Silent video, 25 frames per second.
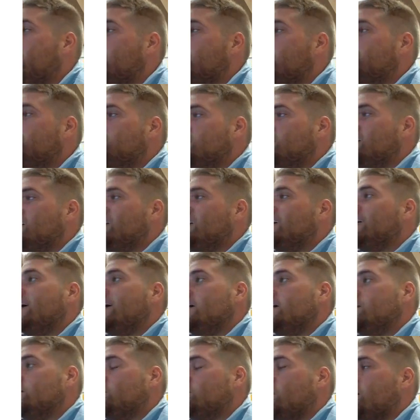15
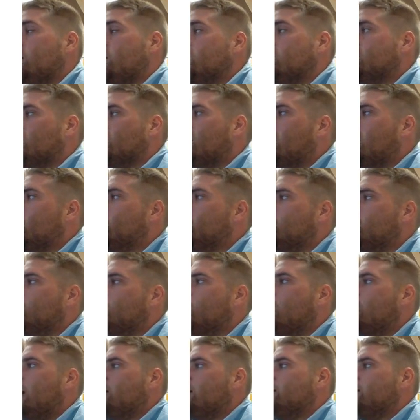kilograms. I want to
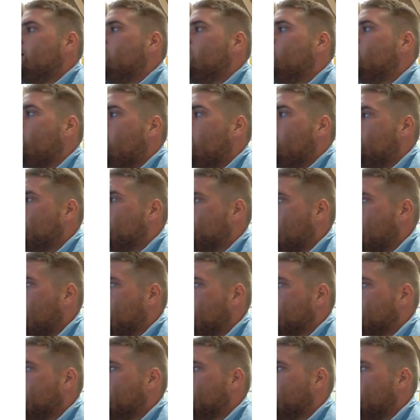know how many grams that
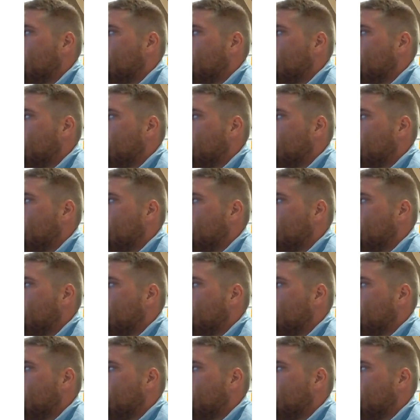is.